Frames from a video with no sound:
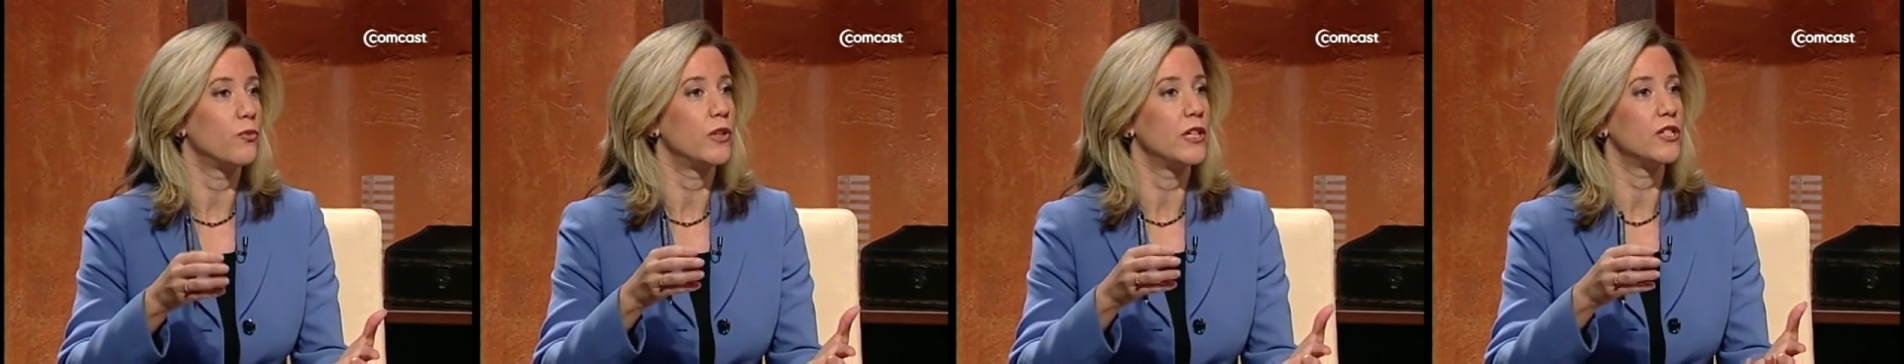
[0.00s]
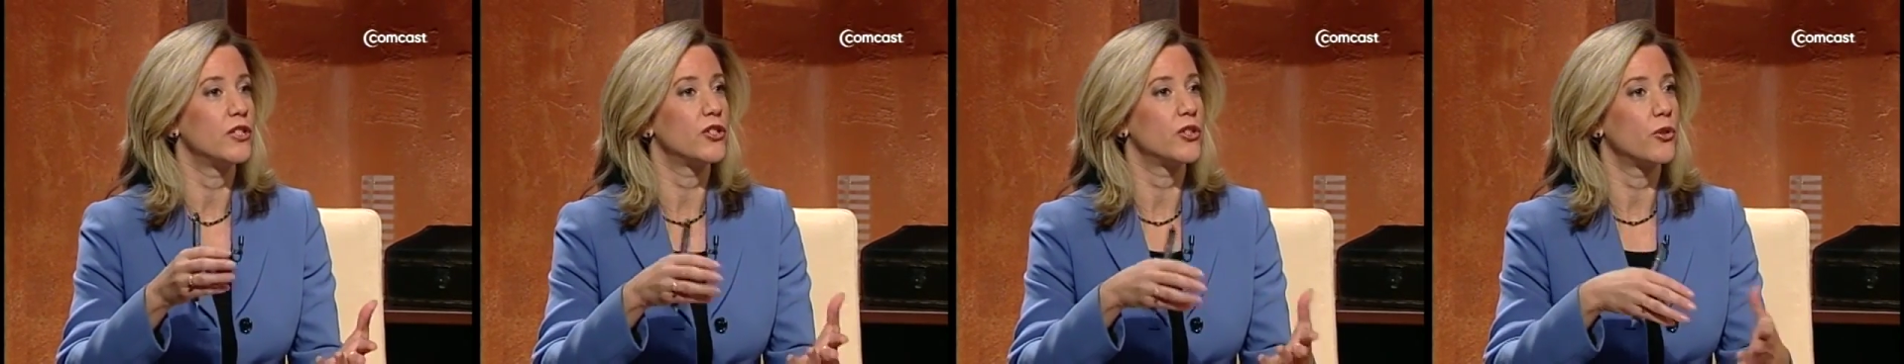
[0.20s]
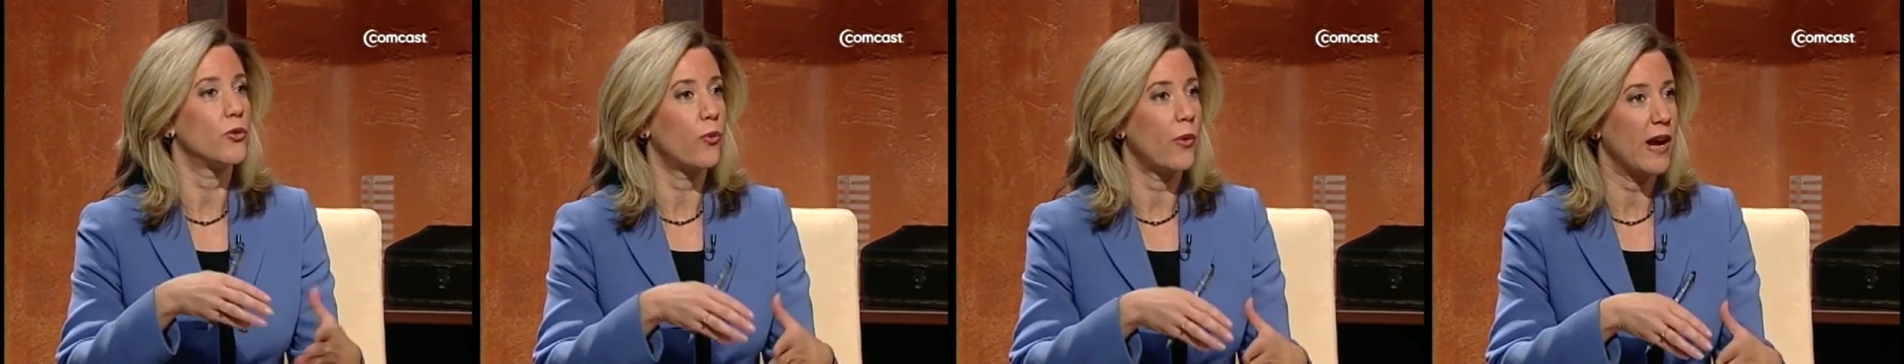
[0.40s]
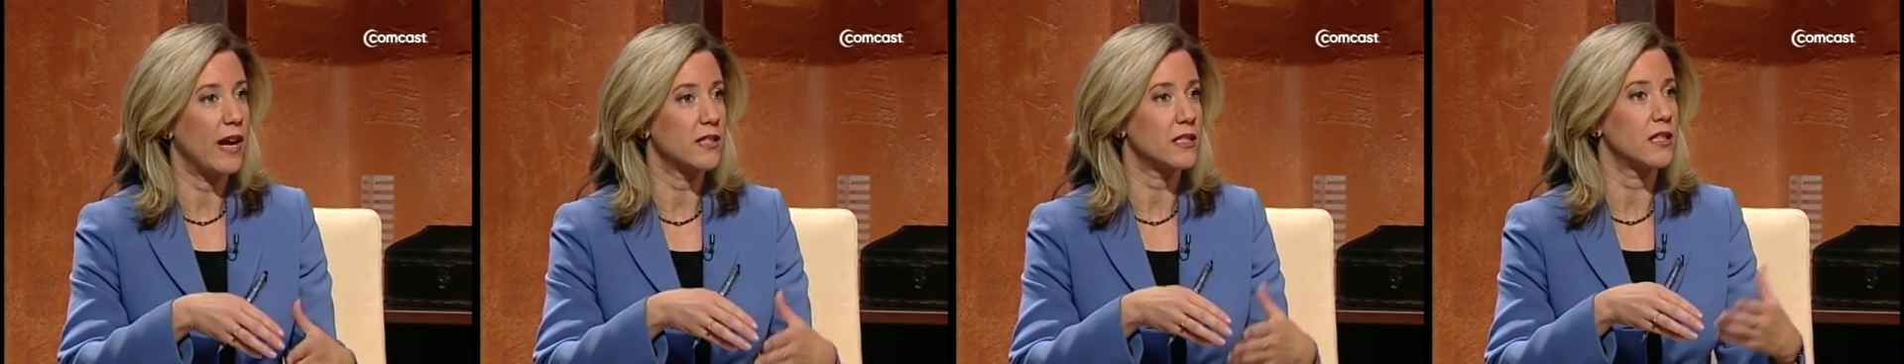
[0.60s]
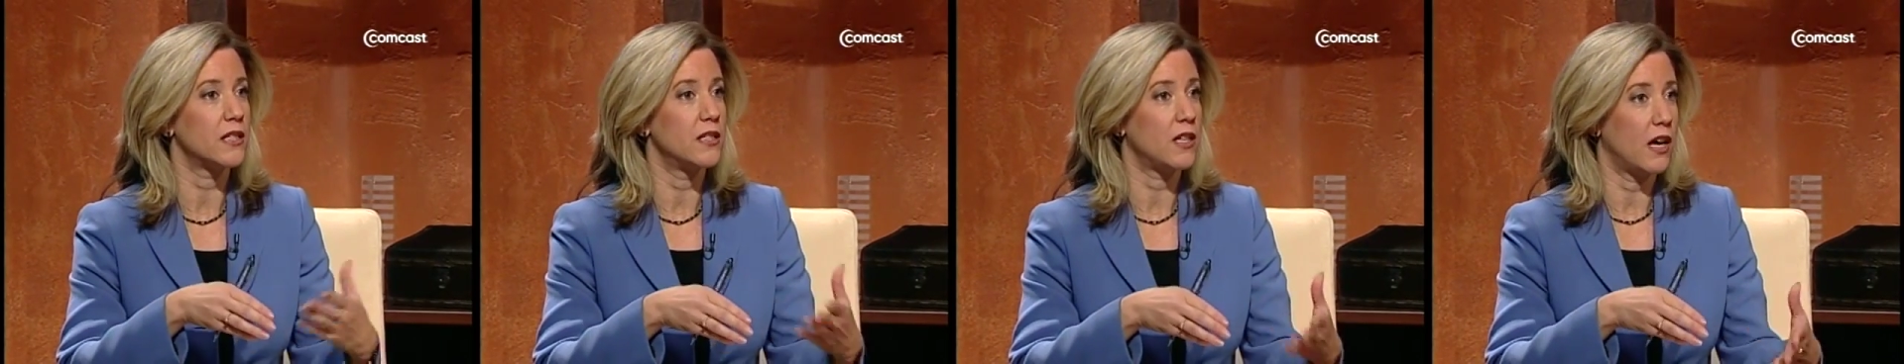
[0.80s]
which
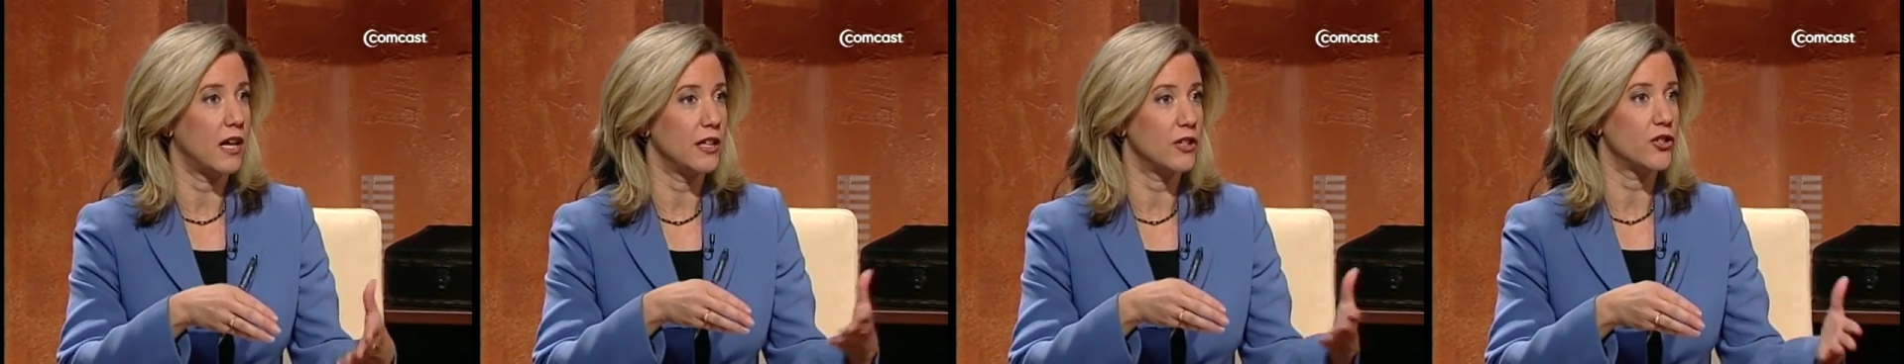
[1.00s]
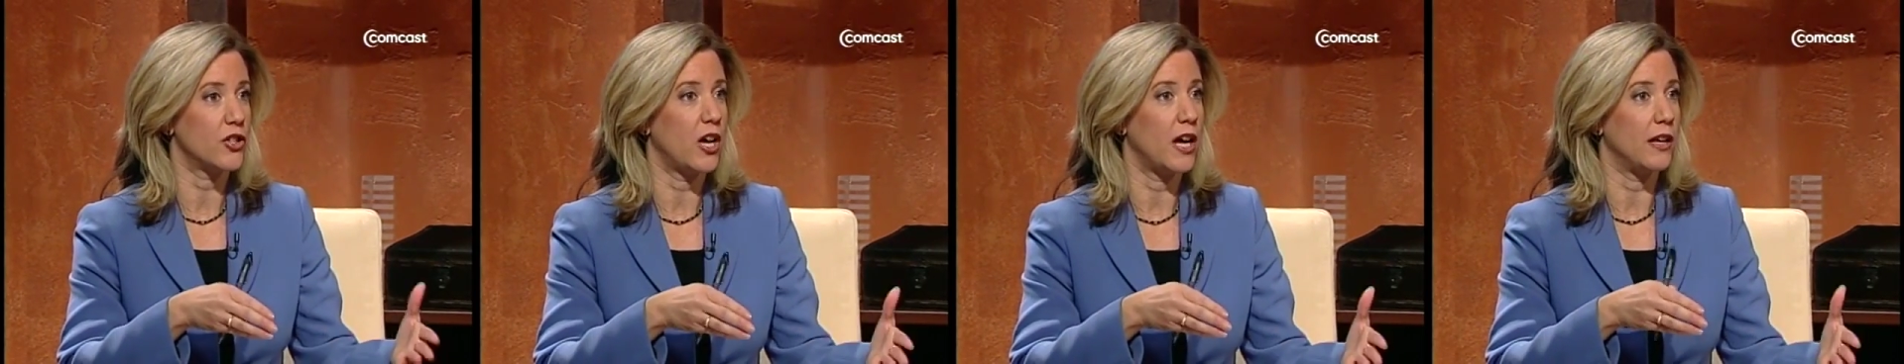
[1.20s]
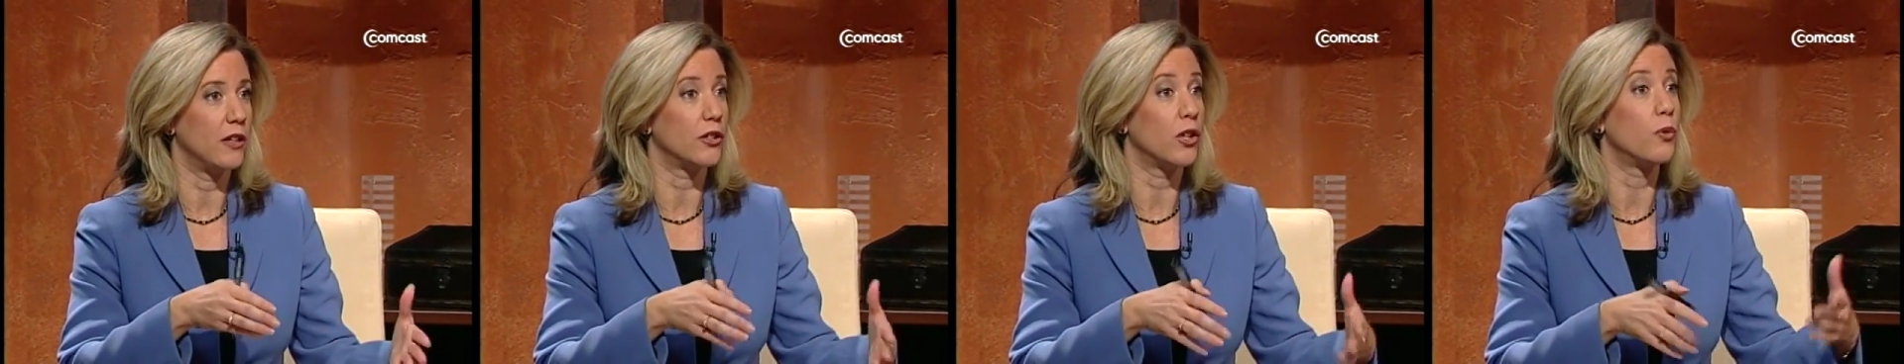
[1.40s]
grants a dying child